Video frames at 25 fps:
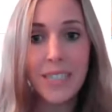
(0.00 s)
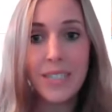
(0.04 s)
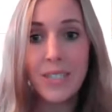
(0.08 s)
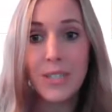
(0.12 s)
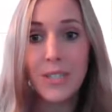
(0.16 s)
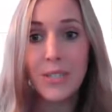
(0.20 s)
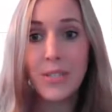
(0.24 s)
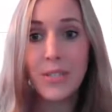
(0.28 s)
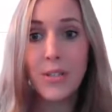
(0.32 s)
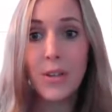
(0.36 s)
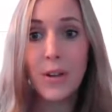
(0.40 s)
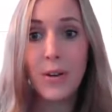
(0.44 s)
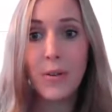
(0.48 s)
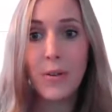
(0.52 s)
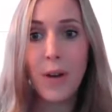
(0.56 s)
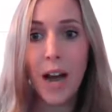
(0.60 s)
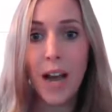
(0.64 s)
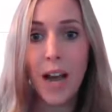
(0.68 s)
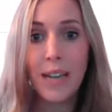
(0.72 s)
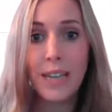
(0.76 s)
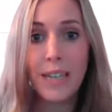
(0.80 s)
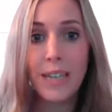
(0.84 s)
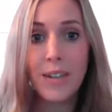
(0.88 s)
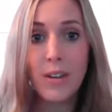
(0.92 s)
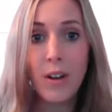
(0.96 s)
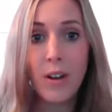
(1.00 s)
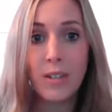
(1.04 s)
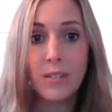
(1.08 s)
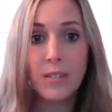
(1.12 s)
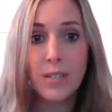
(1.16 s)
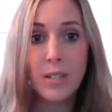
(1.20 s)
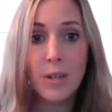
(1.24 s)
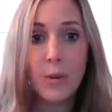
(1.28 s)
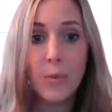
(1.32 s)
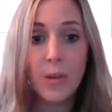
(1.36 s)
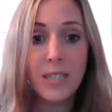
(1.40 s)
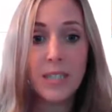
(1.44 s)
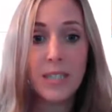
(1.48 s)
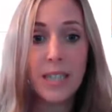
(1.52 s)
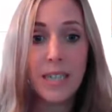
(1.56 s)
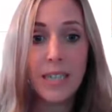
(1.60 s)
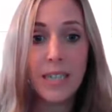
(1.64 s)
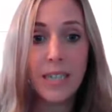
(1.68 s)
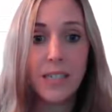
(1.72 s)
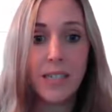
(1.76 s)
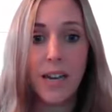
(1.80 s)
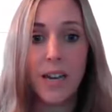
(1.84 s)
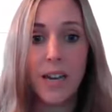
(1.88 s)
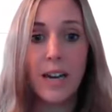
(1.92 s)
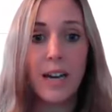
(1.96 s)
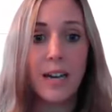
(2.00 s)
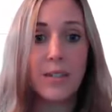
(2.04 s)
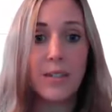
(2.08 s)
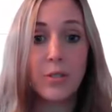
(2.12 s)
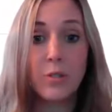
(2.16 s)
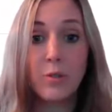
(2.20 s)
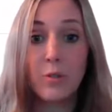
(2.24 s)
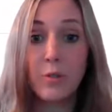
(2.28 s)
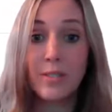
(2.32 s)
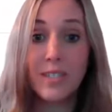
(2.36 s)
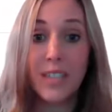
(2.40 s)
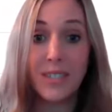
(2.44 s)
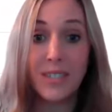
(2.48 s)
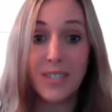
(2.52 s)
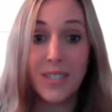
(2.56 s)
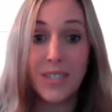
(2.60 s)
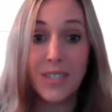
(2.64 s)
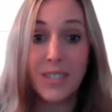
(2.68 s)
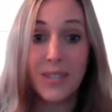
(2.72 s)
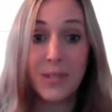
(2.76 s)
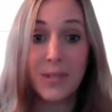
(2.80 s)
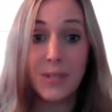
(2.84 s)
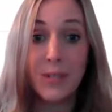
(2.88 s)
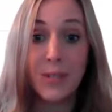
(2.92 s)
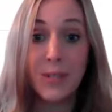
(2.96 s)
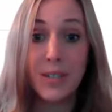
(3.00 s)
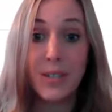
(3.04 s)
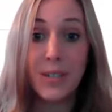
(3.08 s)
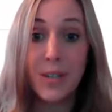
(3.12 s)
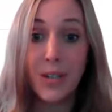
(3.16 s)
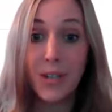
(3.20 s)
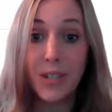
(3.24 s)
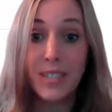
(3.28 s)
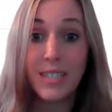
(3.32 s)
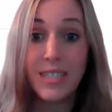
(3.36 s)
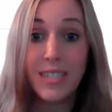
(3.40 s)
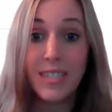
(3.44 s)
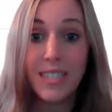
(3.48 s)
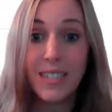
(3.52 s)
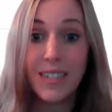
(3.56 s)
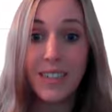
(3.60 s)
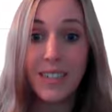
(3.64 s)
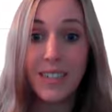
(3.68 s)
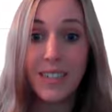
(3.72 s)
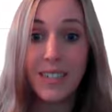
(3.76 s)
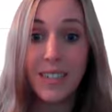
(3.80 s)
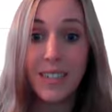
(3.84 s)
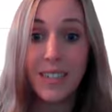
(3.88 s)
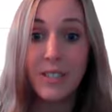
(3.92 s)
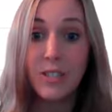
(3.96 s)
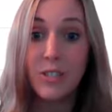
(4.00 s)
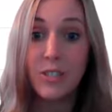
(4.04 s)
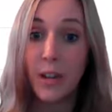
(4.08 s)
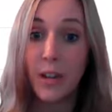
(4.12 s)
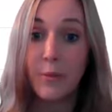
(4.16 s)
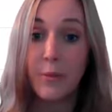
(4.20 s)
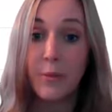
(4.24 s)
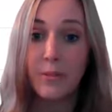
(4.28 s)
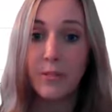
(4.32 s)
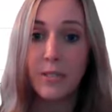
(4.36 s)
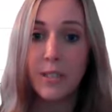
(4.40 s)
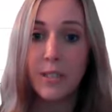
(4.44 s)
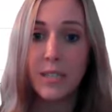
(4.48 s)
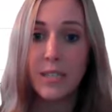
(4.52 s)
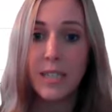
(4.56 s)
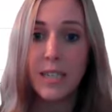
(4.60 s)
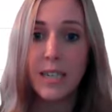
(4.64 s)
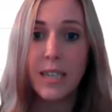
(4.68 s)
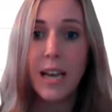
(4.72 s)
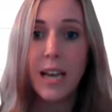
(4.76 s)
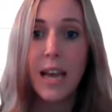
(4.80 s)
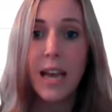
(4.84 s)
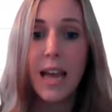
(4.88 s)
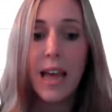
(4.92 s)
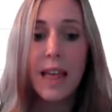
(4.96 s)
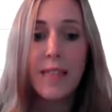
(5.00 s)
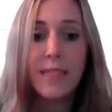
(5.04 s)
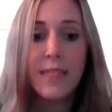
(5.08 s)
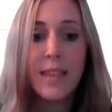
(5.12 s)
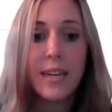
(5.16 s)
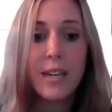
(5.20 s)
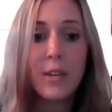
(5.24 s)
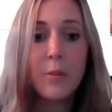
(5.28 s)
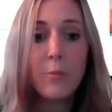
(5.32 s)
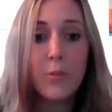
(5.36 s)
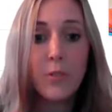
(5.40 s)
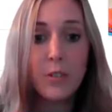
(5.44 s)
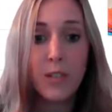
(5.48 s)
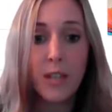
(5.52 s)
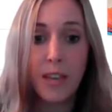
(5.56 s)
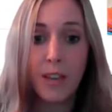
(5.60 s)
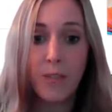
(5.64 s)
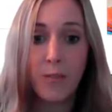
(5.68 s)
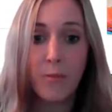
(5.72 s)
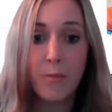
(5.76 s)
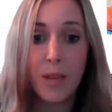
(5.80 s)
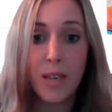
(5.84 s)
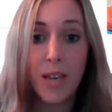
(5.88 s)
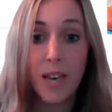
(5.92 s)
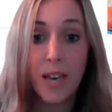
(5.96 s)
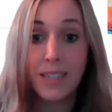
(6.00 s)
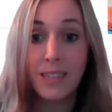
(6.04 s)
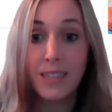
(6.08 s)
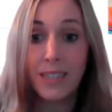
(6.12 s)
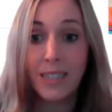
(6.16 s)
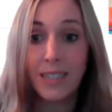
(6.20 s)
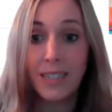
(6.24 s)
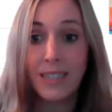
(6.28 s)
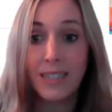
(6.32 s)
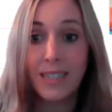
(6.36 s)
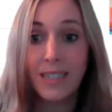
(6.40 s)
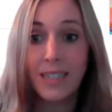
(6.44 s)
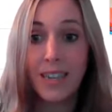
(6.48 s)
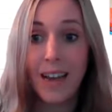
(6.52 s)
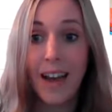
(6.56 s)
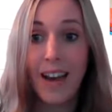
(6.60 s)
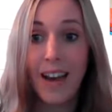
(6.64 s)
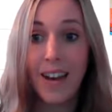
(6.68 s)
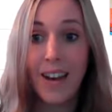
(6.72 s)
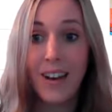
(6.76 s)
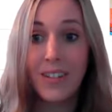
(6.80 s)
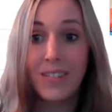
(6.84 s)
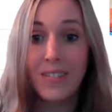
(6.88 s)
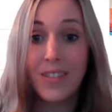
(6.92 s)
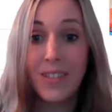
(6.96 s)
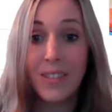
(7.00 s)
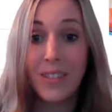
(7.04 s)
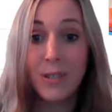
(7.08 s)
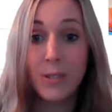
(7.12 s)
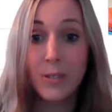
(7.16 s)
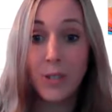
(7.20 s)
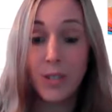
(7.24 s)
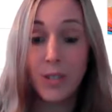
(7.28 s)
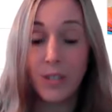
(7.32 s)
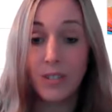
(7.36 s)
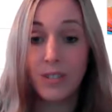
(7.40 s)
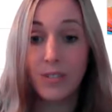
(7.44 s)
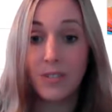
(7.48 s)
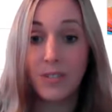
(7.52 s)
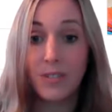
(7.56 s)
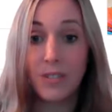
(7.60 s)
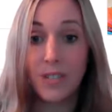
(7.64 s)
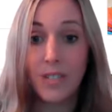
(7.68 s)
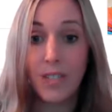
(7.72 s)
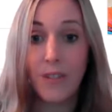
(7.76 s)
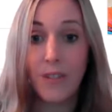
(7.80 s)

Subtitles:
So I can also, once I scroll down to nursing on here, general nursing, then it will give me a list of the journals